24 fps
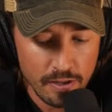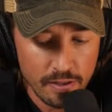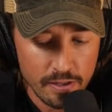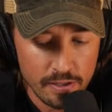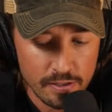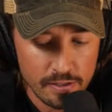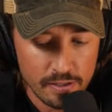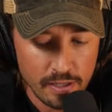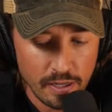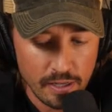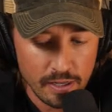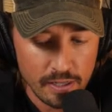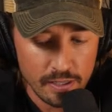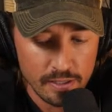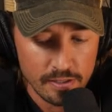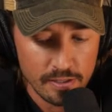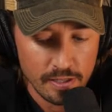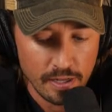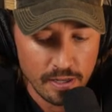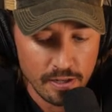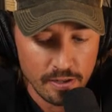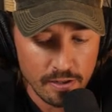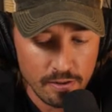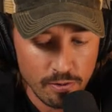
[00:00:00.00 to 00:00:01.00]
the studies
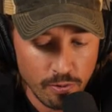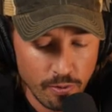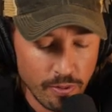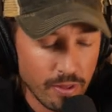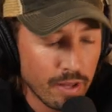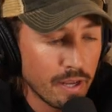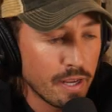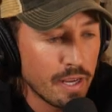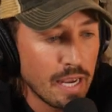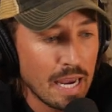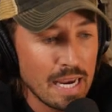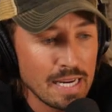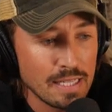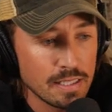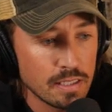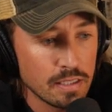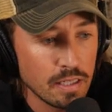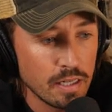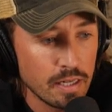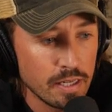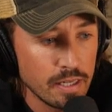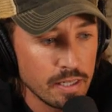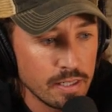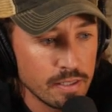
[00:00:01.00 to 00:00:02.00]
that or the case
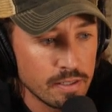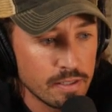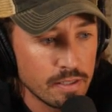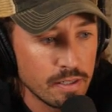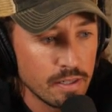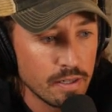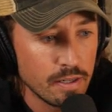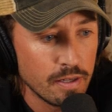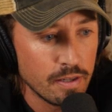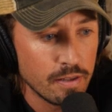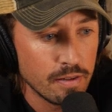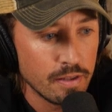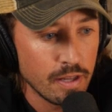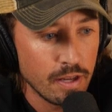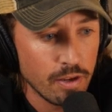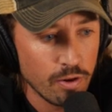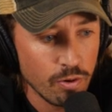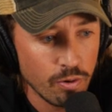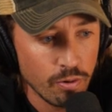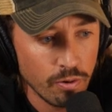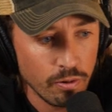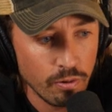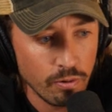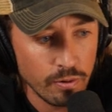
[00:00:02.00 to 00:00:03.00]
studies that
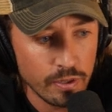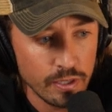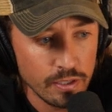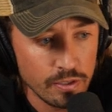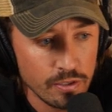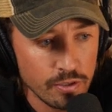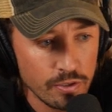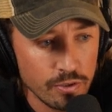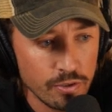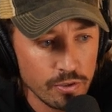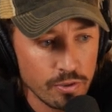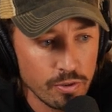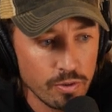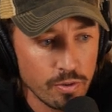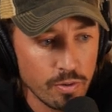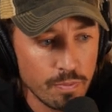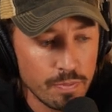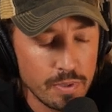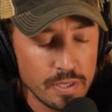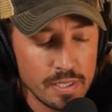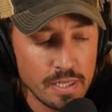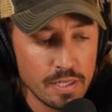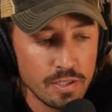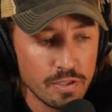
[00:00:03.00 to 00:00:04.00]
you're looking to do,
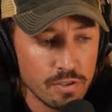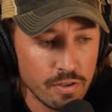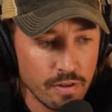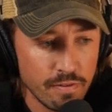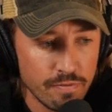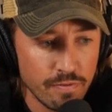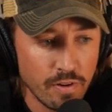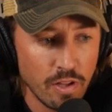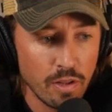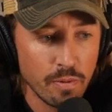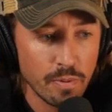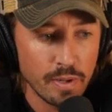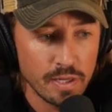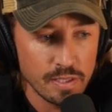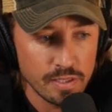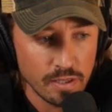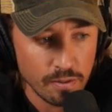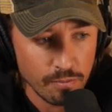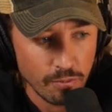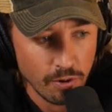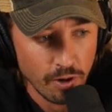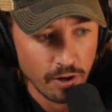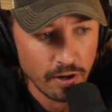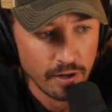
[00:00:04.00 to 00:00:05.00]
potentially following
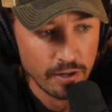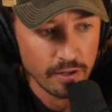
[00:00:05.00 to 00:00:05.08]
someone